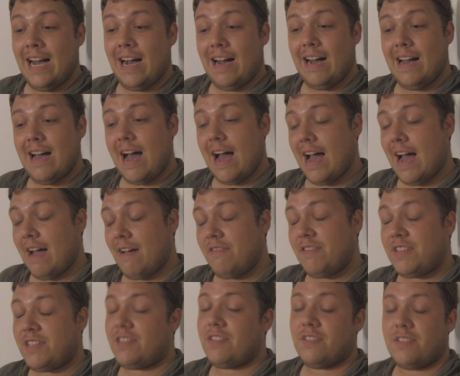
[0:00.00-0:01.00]
Uh, I
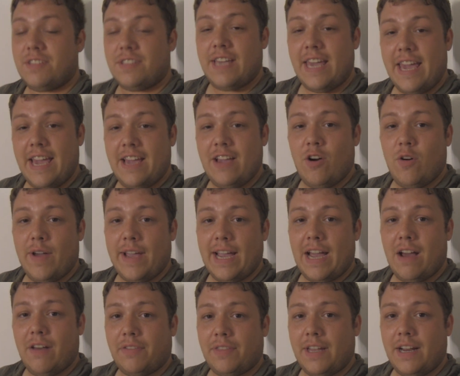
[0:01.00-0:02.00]
would still say
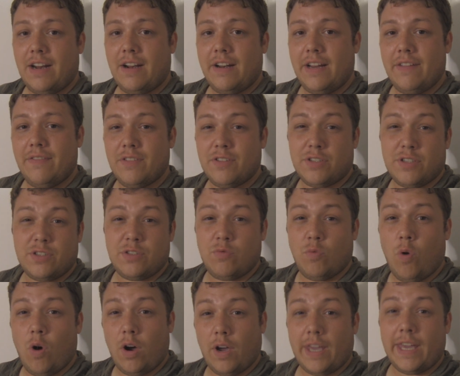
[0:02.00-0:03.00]
going out there, even
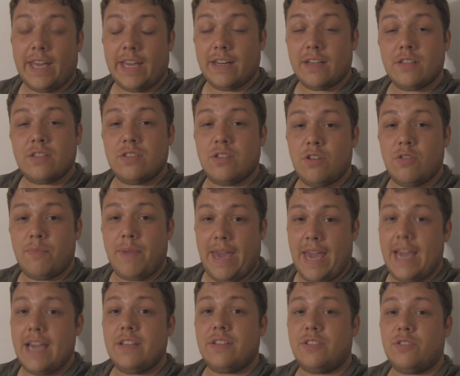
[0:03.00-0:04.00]
just walking at a slow
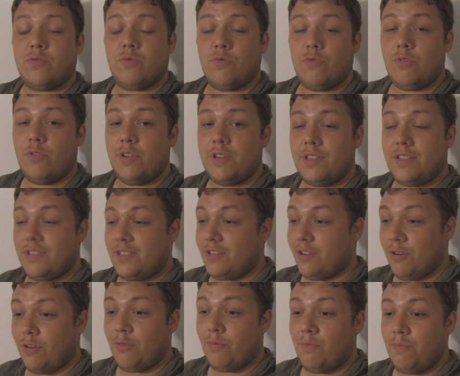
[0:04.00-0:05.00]
pace, would
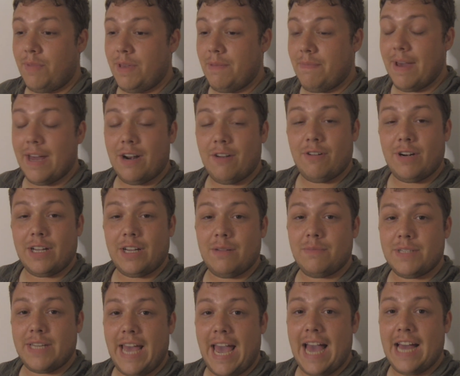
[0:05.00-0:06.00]
still be better when it
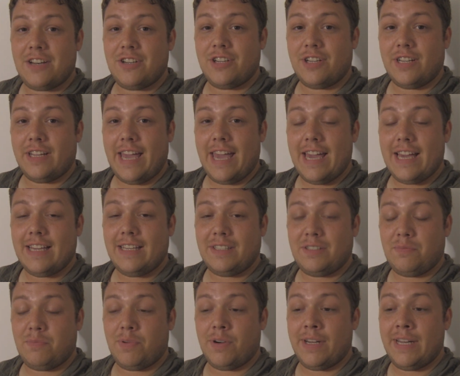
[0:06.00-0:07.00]
comes to hatching
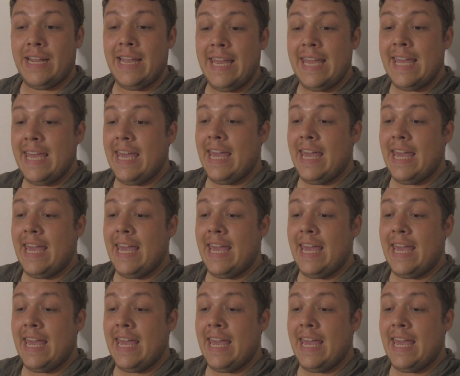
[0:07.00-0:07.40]
eggs, but